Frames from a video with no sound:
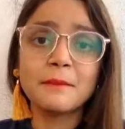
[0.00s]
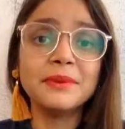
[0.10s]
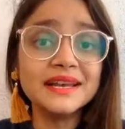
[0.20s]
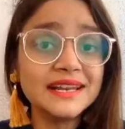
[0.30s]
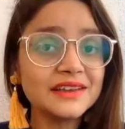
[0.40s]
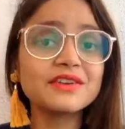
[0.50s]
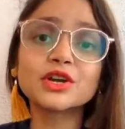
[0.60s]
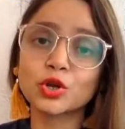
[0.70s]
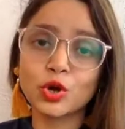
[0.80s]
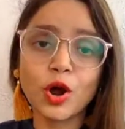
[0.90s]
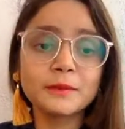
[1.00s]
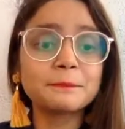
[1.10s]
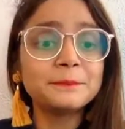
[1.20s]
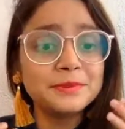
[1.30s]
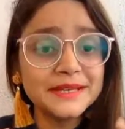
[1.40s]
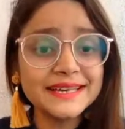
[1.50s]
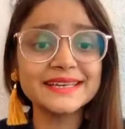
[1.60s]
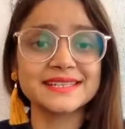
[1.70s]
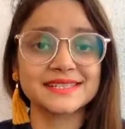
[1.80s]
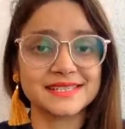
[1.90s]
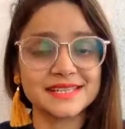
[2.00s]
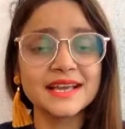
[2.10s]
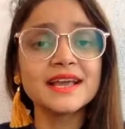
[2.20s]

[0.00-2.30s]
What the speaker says: Believe it or not, please